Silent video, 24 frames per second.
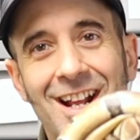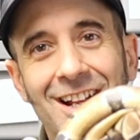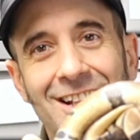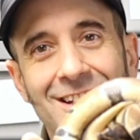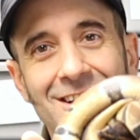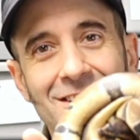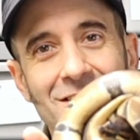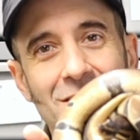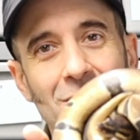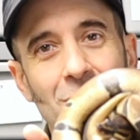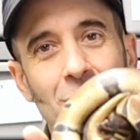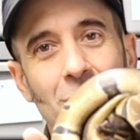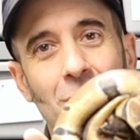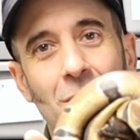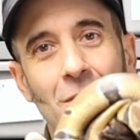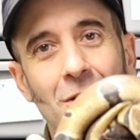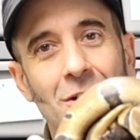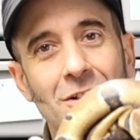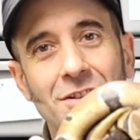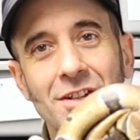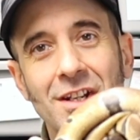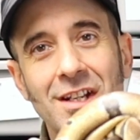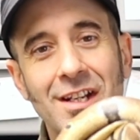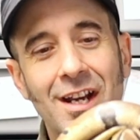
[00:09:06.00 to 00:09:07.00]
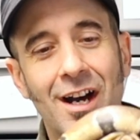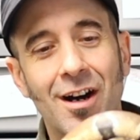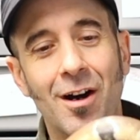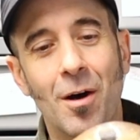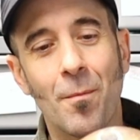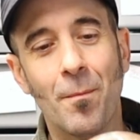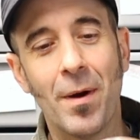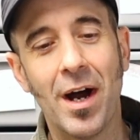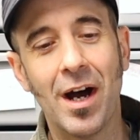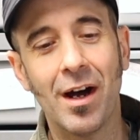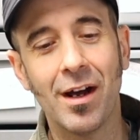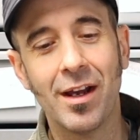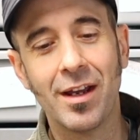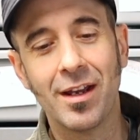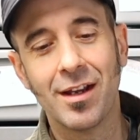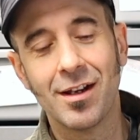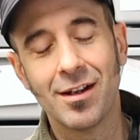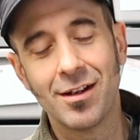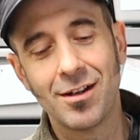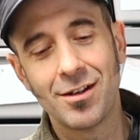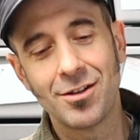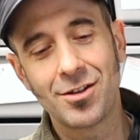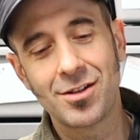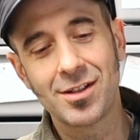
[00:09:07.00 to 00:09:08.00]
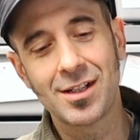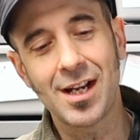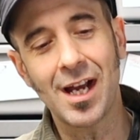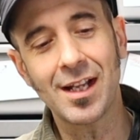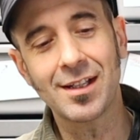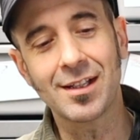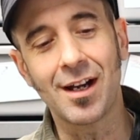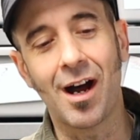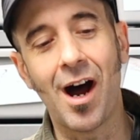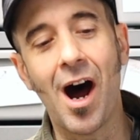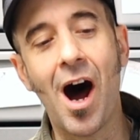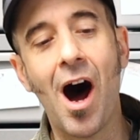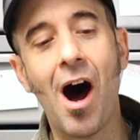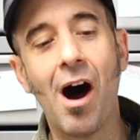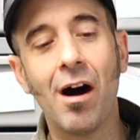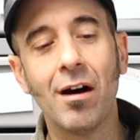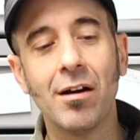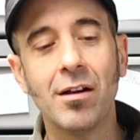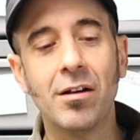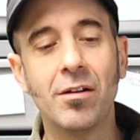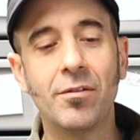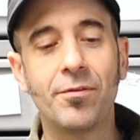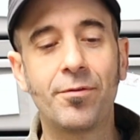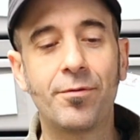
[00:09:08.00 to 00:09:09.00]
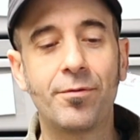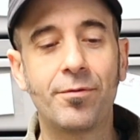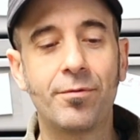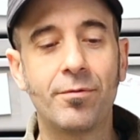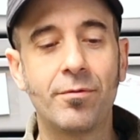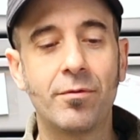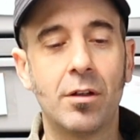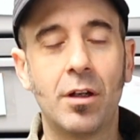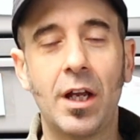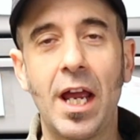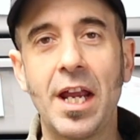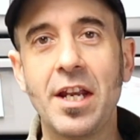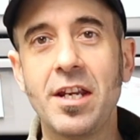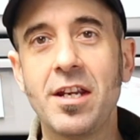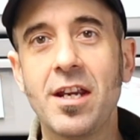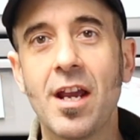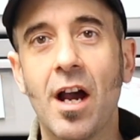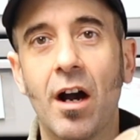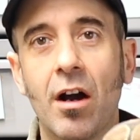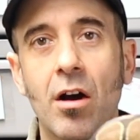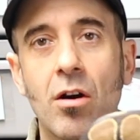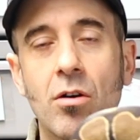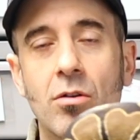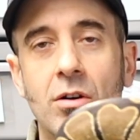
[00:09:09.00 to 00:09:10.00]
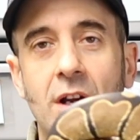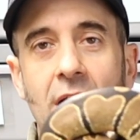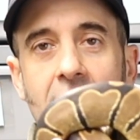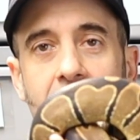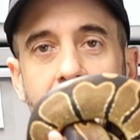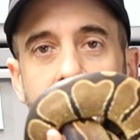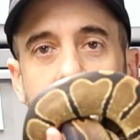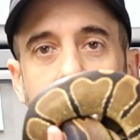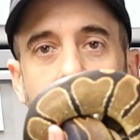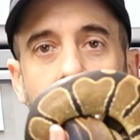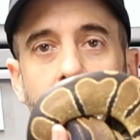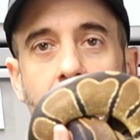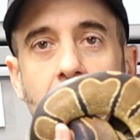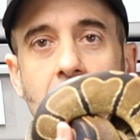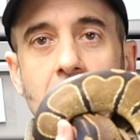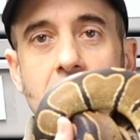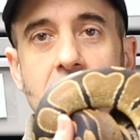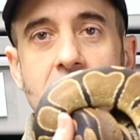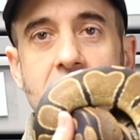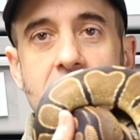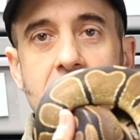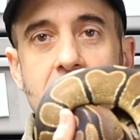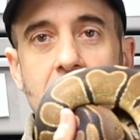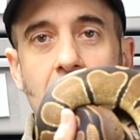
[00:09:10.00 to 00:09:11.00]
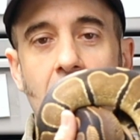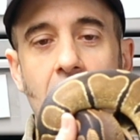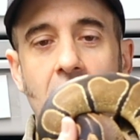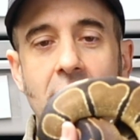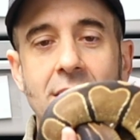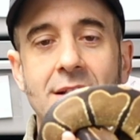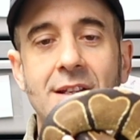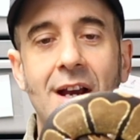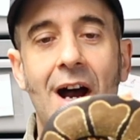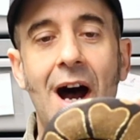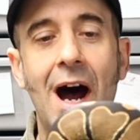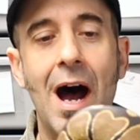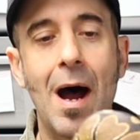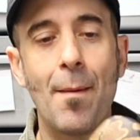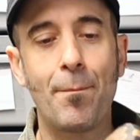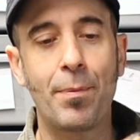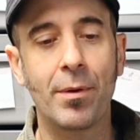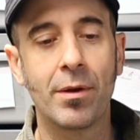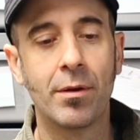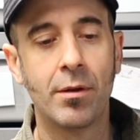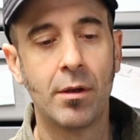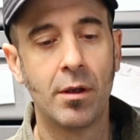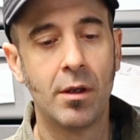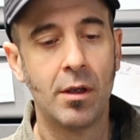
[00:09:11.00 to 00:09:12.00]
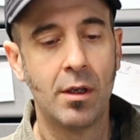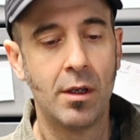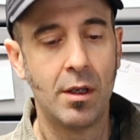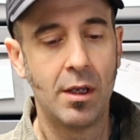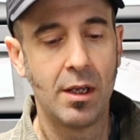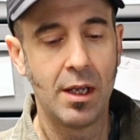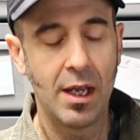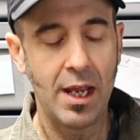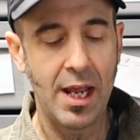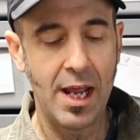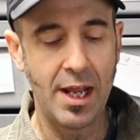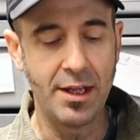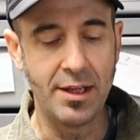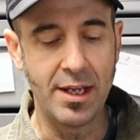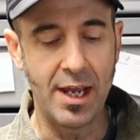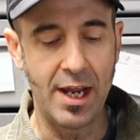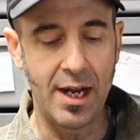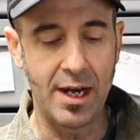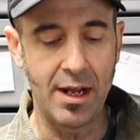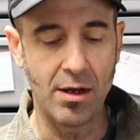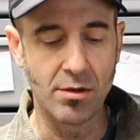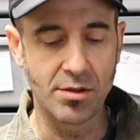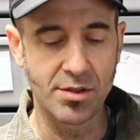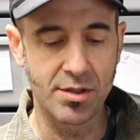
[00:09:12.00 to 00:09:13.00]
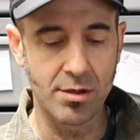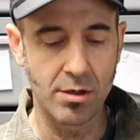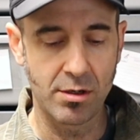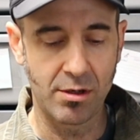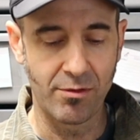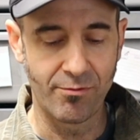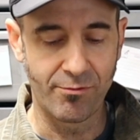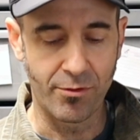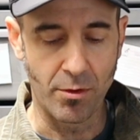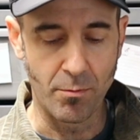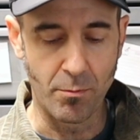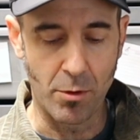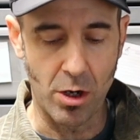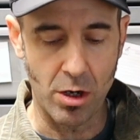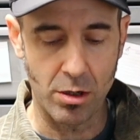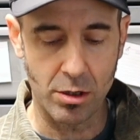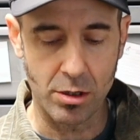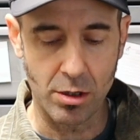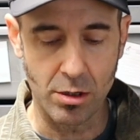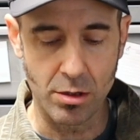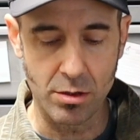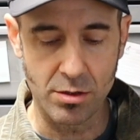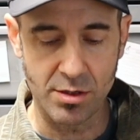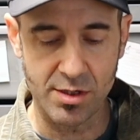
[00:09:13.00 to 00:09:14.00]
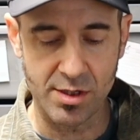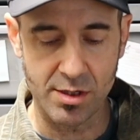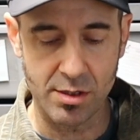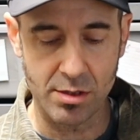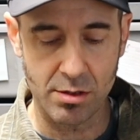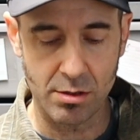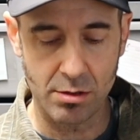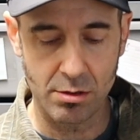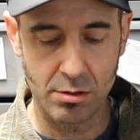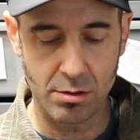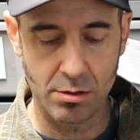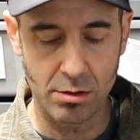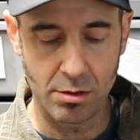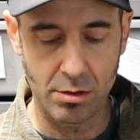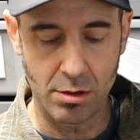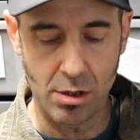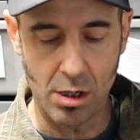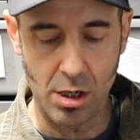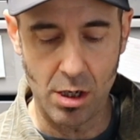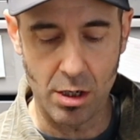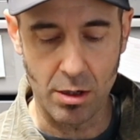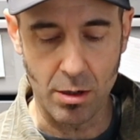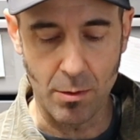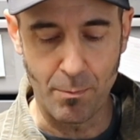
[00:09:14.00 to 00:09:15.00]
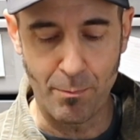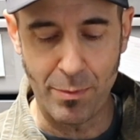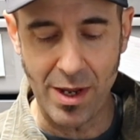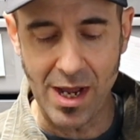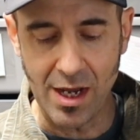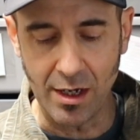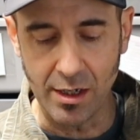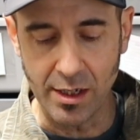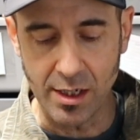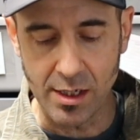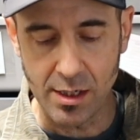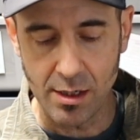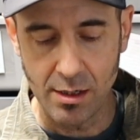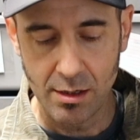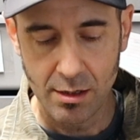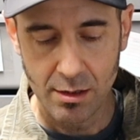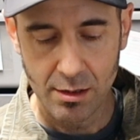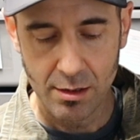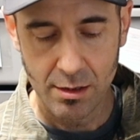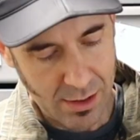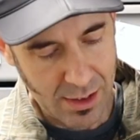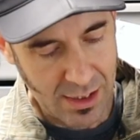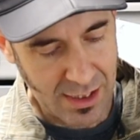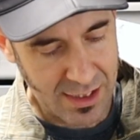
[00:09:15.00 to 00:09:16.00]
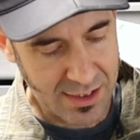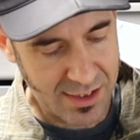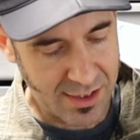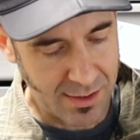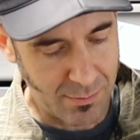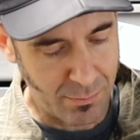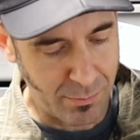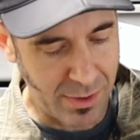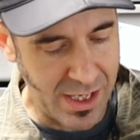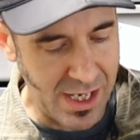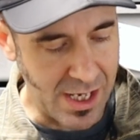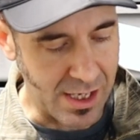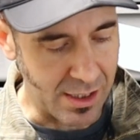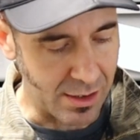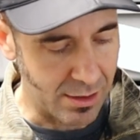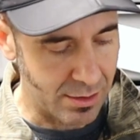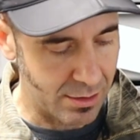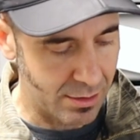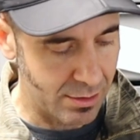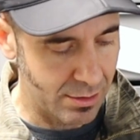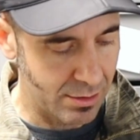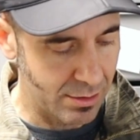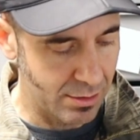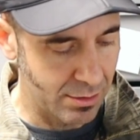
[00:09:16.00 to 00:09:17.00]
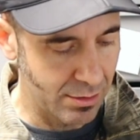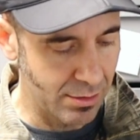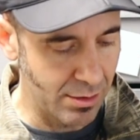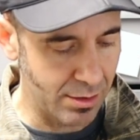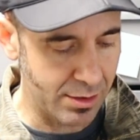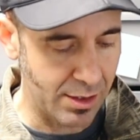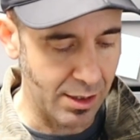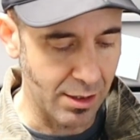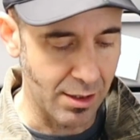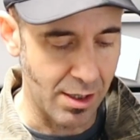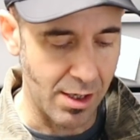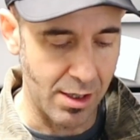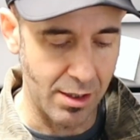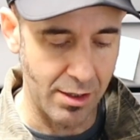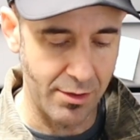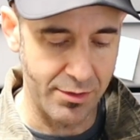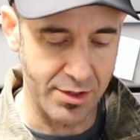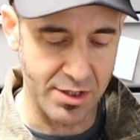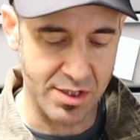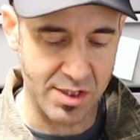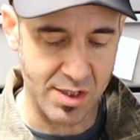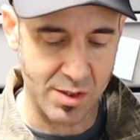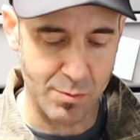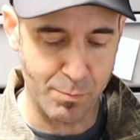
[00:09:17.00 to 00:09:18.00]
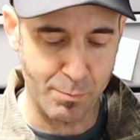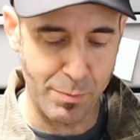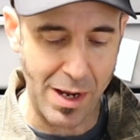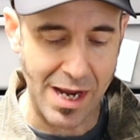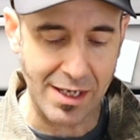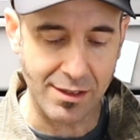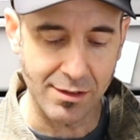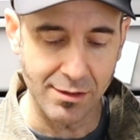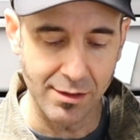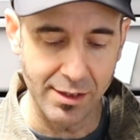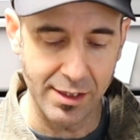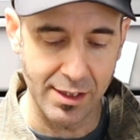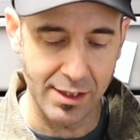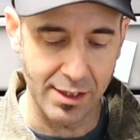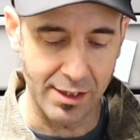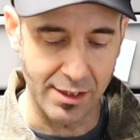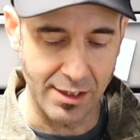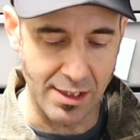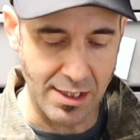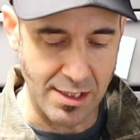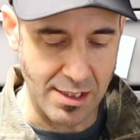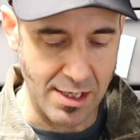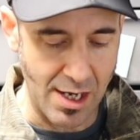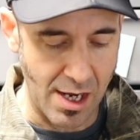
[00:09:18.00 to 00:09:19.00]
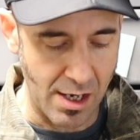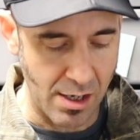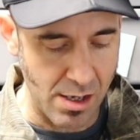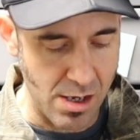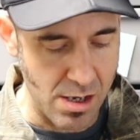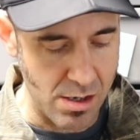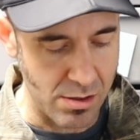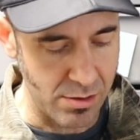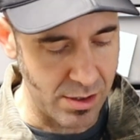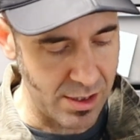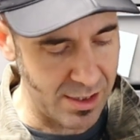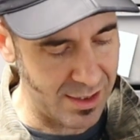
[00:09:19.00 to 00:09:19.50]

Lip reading: This little girl's a yellow belly. She's got the olive and yellow kind of colors on top. And then I was looking for markers on her belly, and I said, man, look at all of the speckling and the yellow.